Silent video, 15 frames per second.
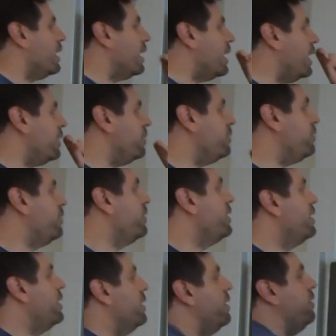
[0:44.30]
And
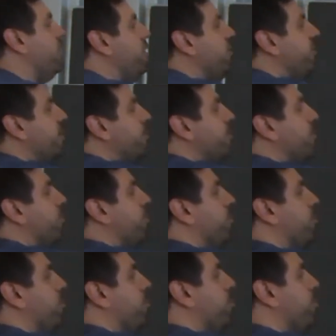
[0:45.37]
there is some
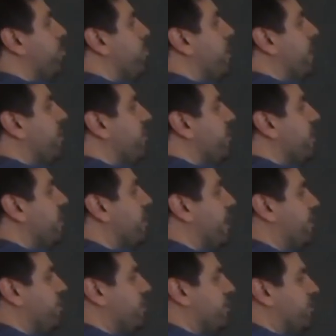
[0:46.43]
basic
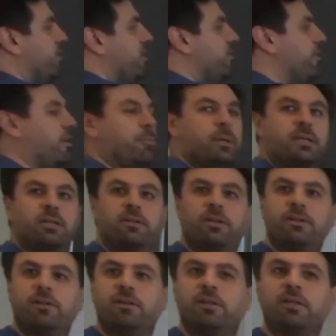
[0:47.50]
lectures in the very
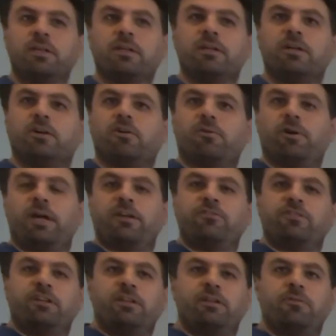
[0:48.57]
beginning, or
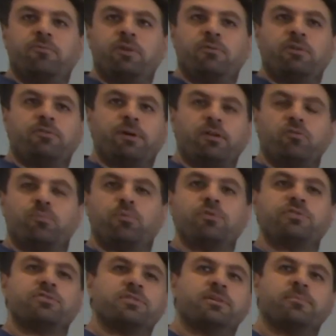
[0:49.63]
actually we try to
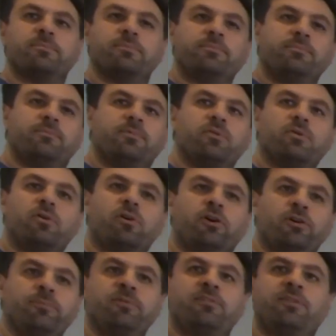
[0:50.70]
push them
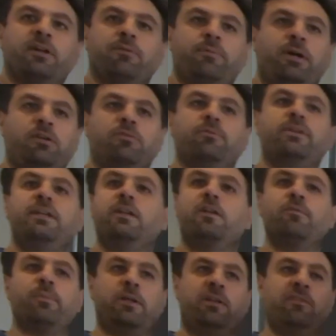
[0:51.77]
almost there where you need
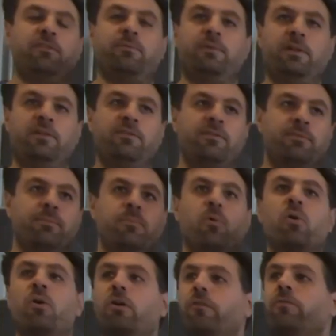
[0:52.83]
it, but it's
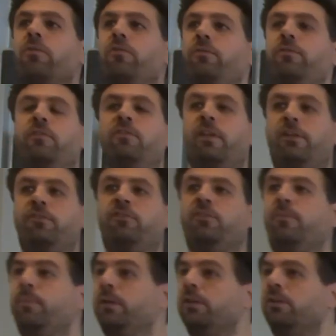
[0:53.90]
more, of course, of these lectures in
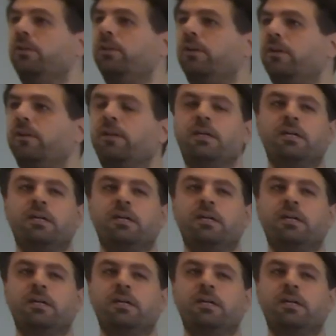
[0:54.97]
the beginning, yeah.